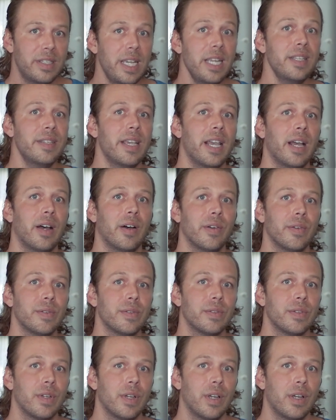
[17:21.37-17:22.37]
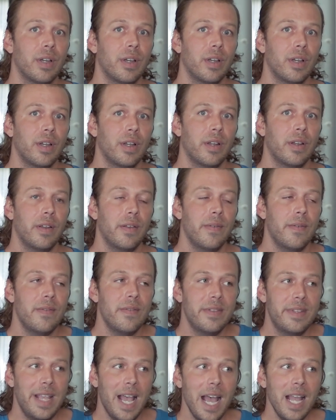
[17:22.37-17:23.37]
details,
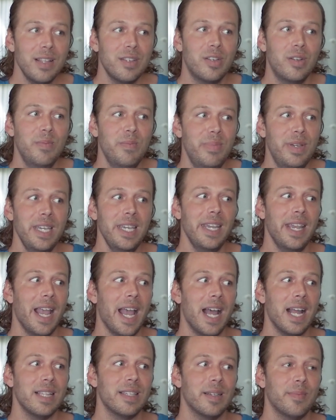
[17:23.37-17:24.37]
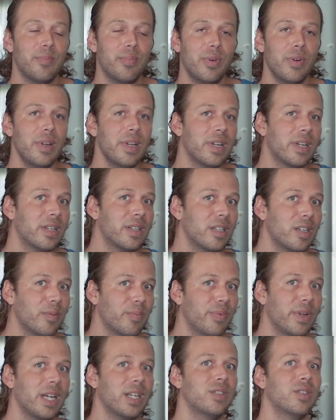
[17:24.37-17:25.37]
that to me adds a pretty clear
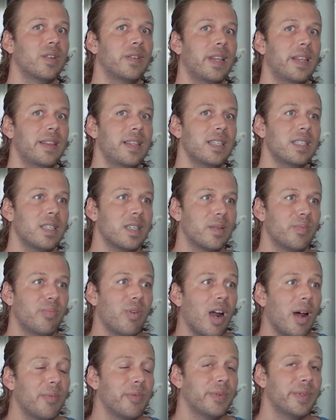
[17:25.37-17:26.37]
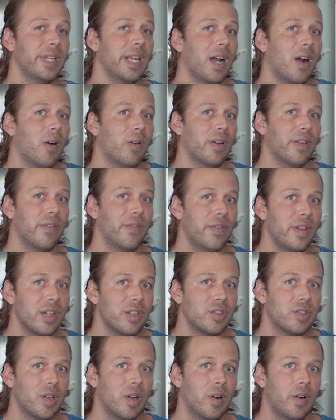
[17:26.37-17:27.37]
picture that this is probably
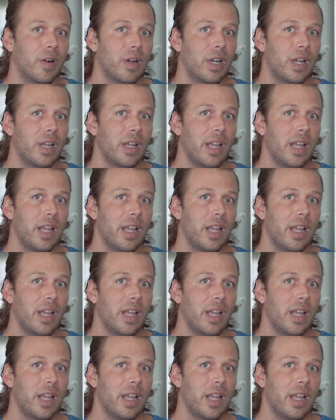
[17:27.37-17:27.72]
artificial.